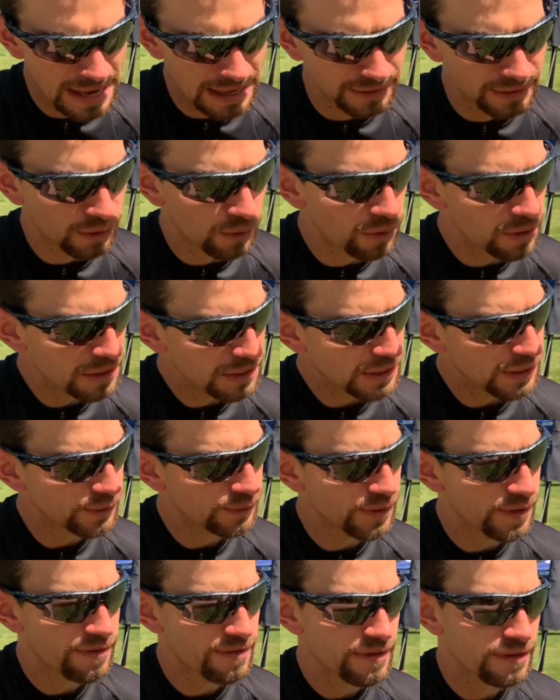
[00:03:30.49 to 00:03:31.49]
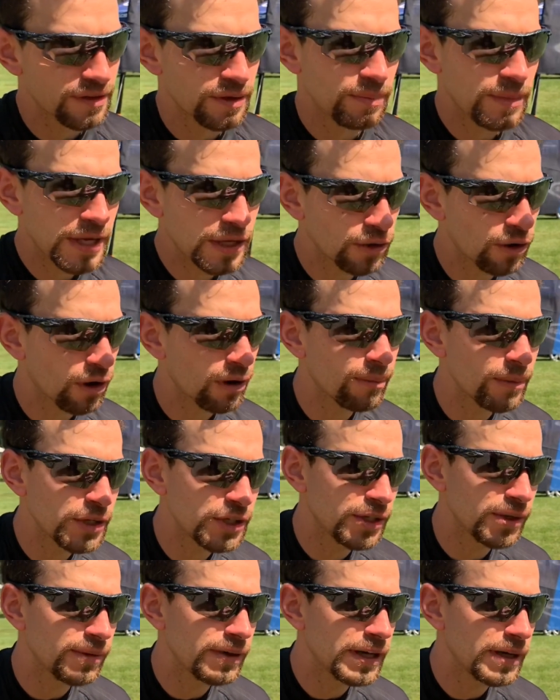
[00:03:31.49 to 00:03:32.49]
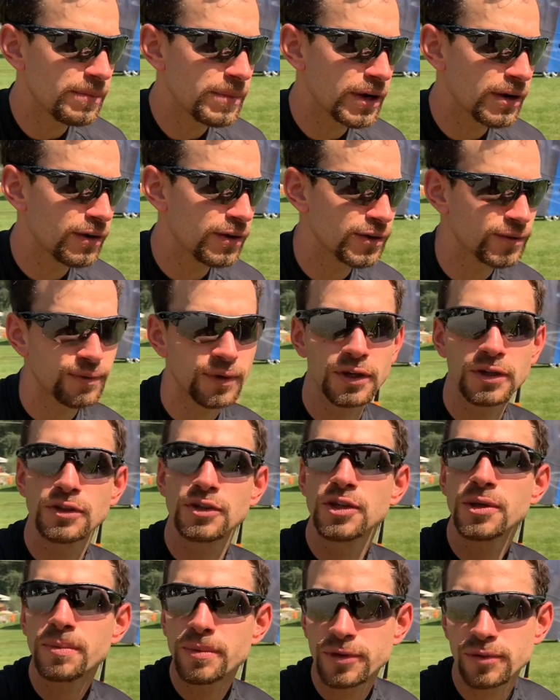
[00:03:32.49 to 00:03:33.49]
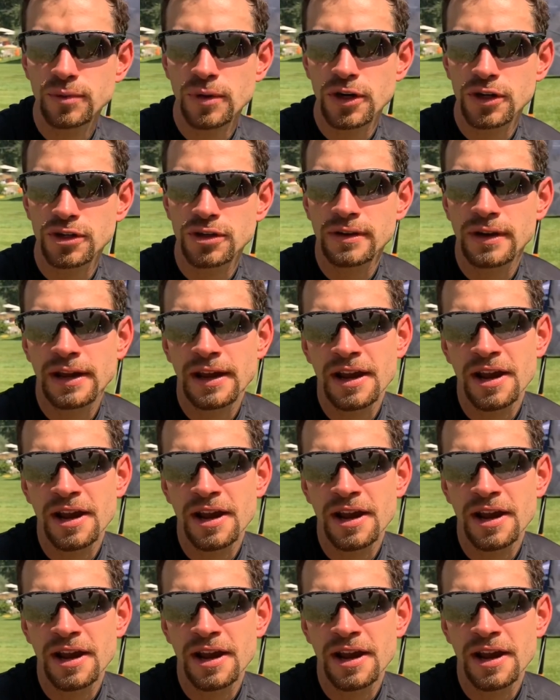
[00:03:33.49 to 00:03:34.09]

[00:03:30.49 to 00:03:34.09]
The only difference is the bead core material, because for the tubeless version